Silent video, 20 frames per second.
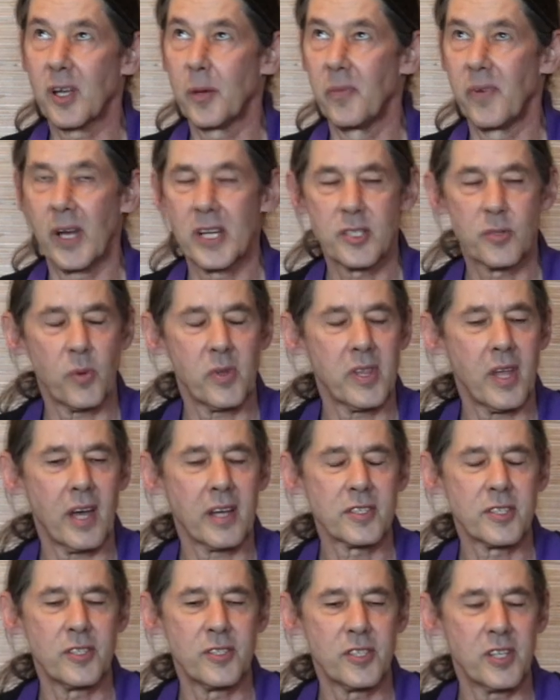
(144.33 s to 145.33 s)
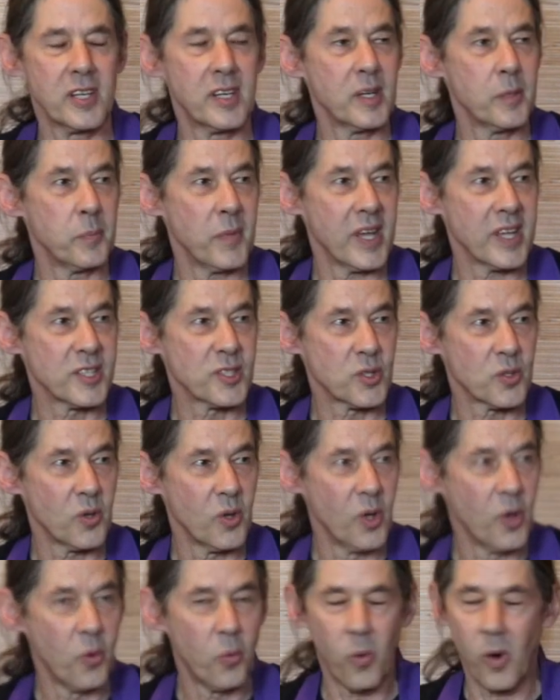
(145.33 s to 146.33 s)
combines with oxygen and makes
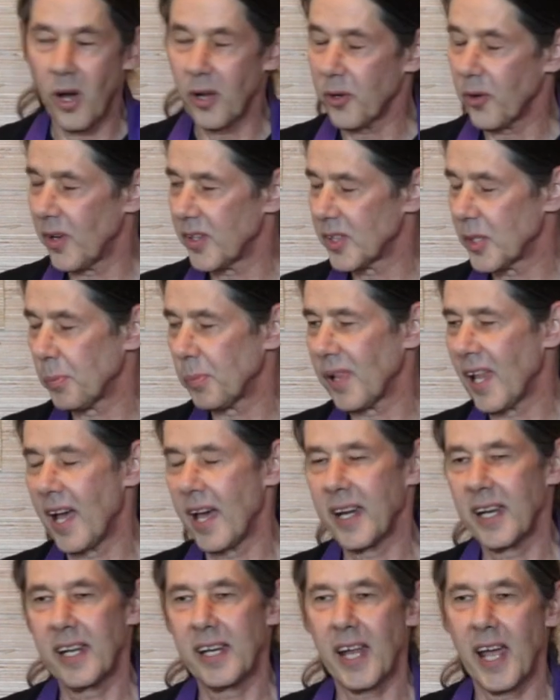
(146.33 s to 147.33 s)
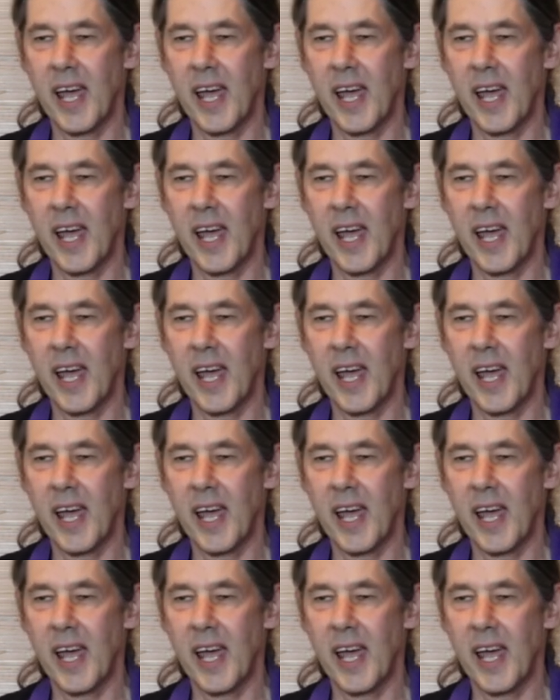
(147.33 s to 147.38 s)
water on the planet,